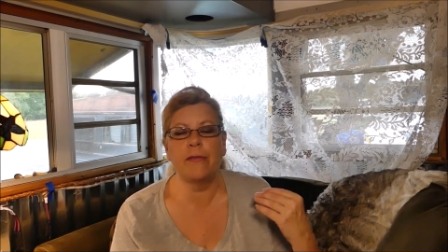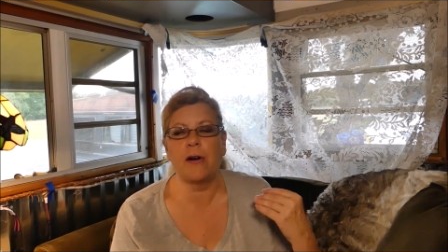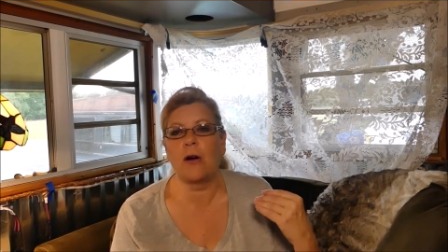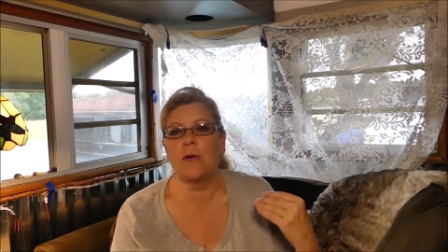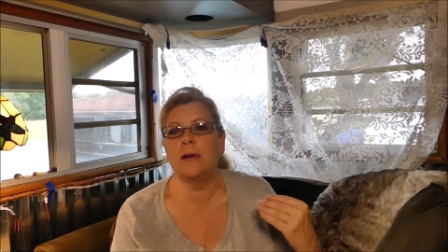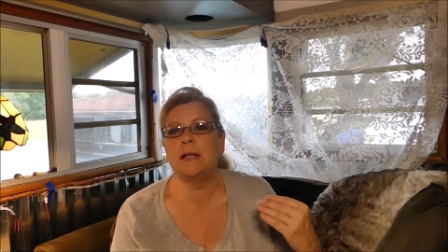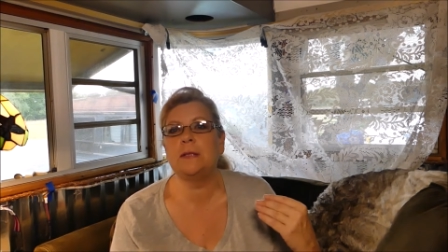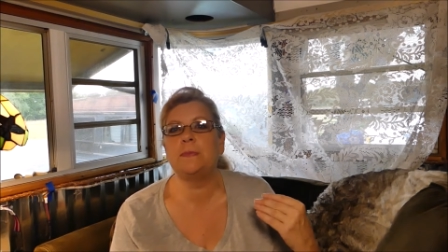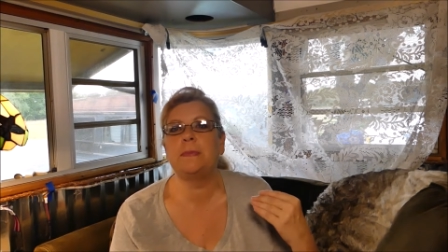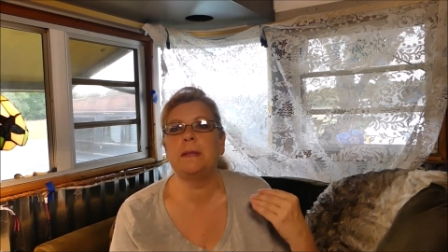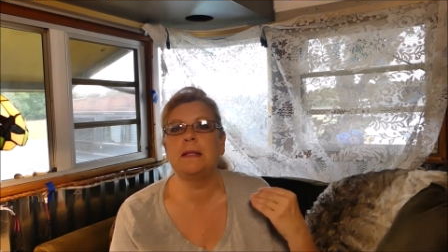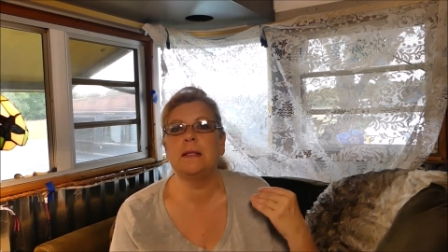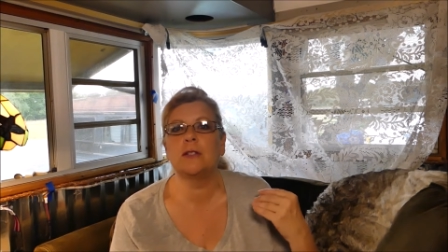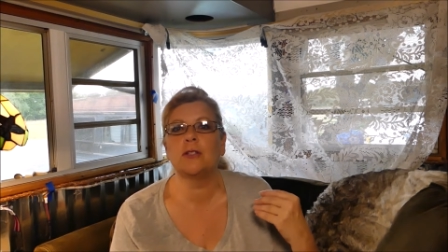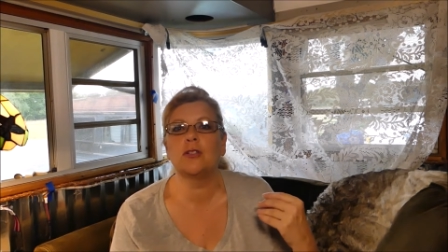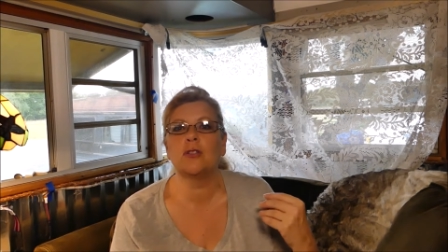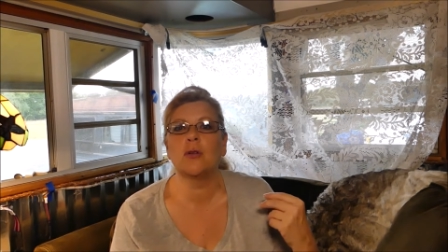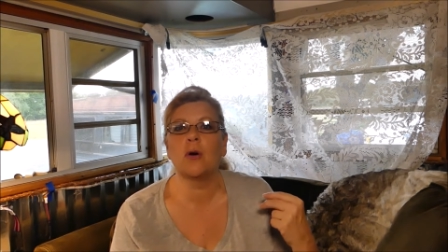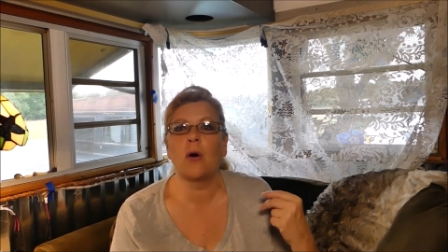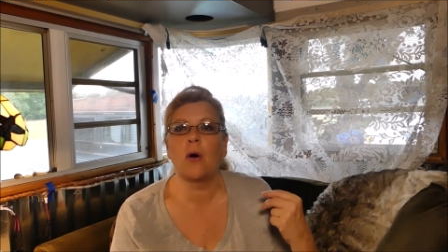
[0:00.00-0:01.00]
always been
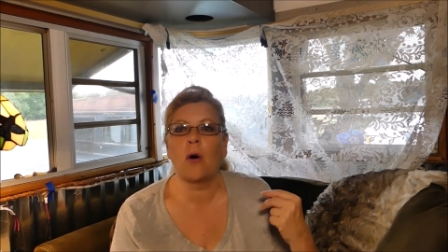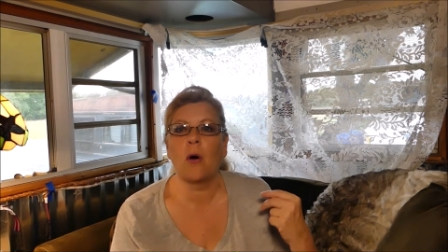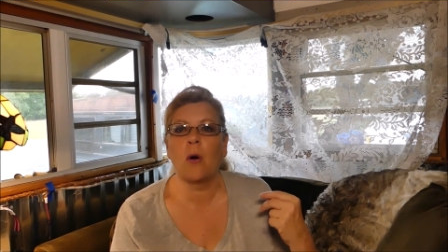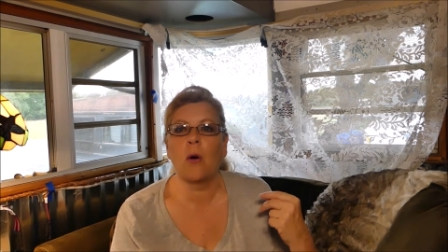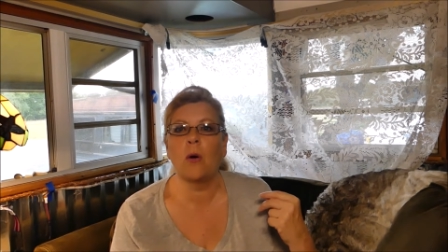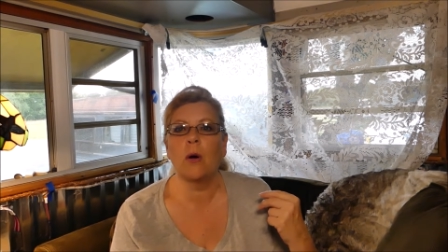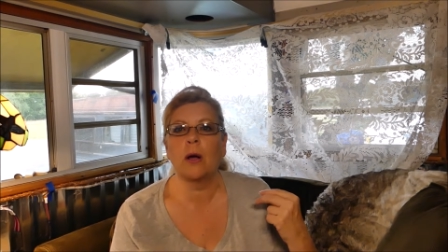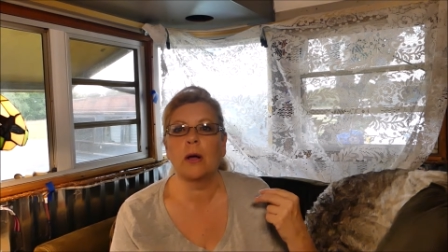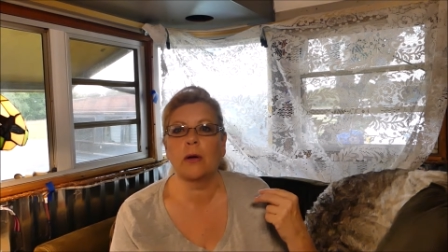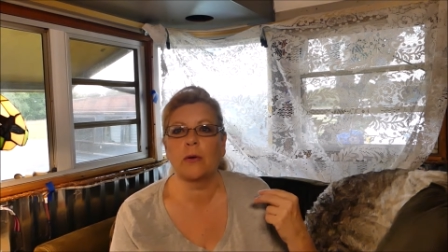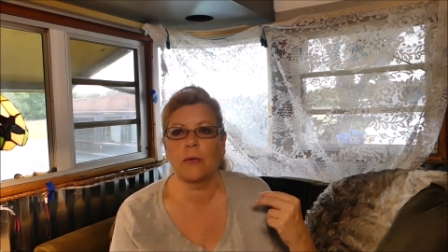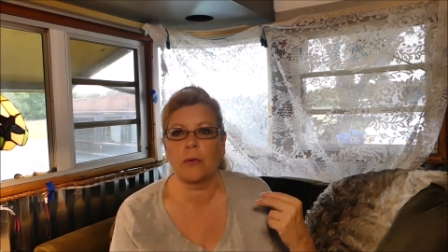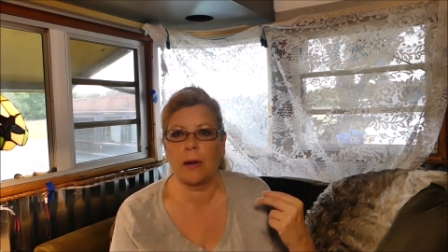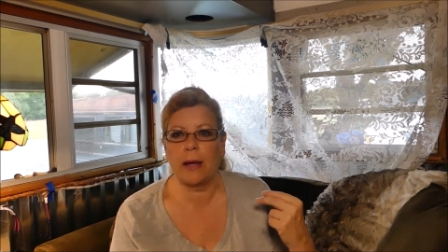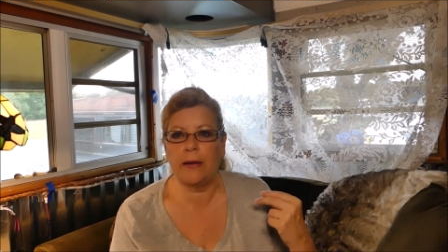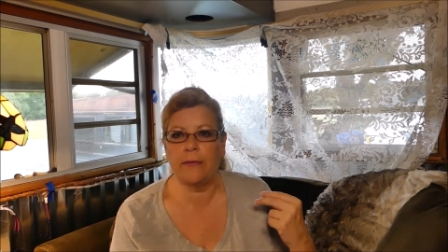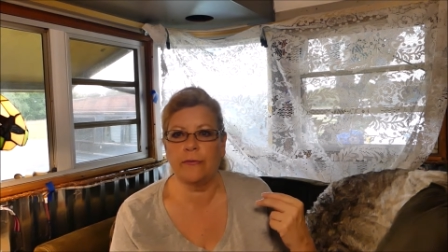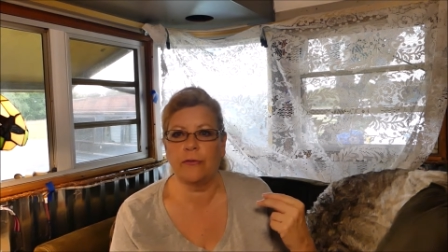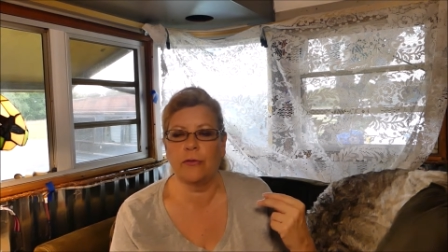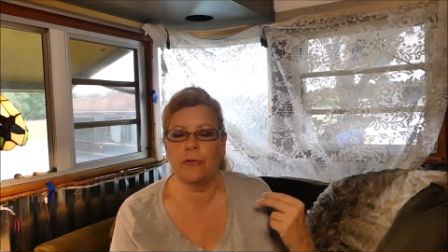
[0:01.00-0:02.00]
so
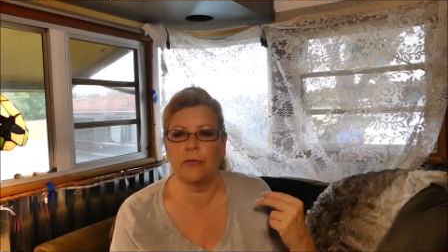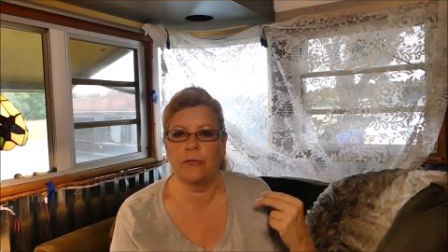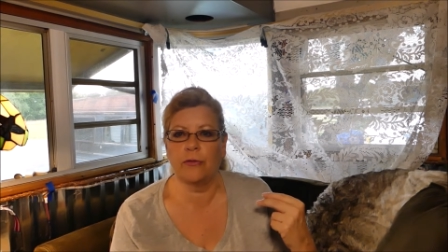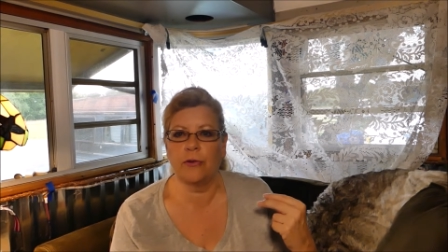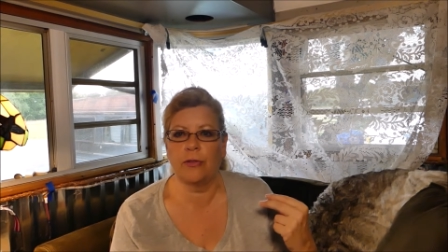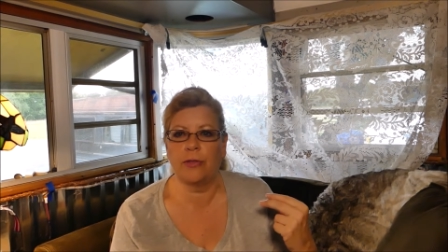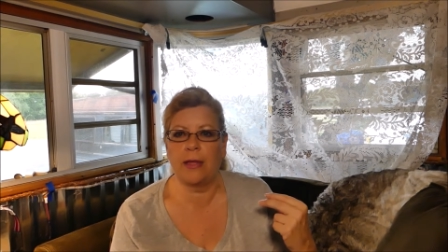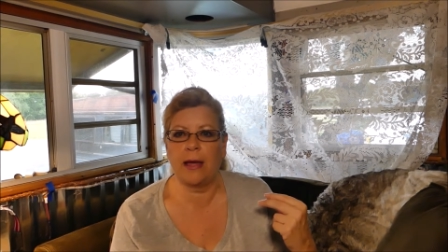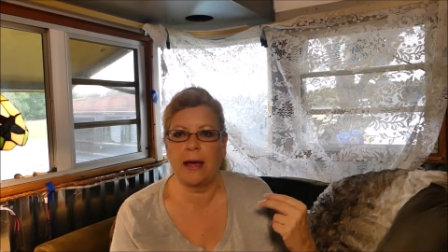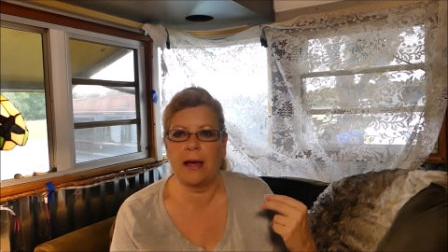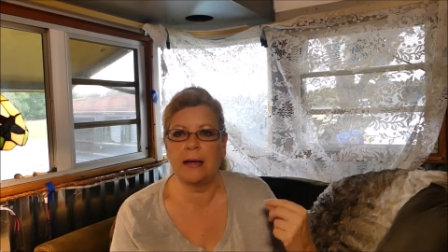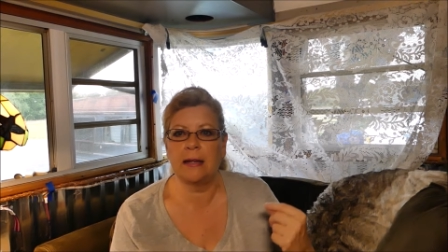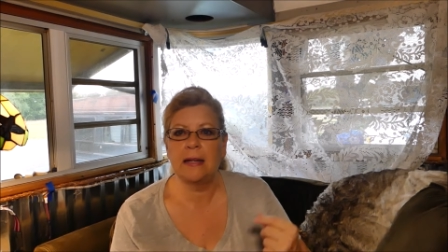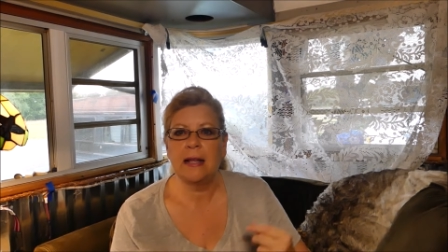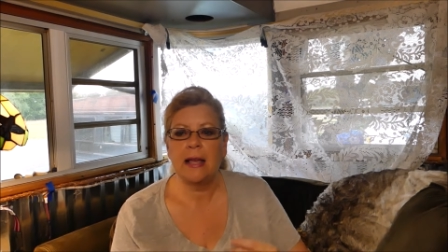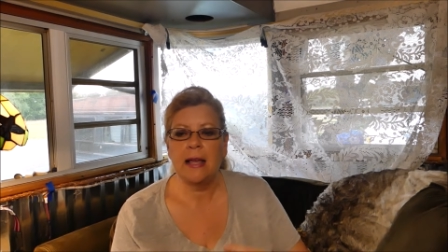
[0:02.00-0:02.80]
grateful for that.